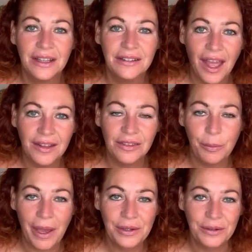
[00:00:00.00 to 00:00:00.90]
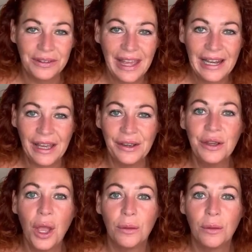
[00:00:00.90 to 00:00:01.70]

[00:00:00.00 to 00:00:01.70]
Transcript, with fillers: Dan Spanos, hello,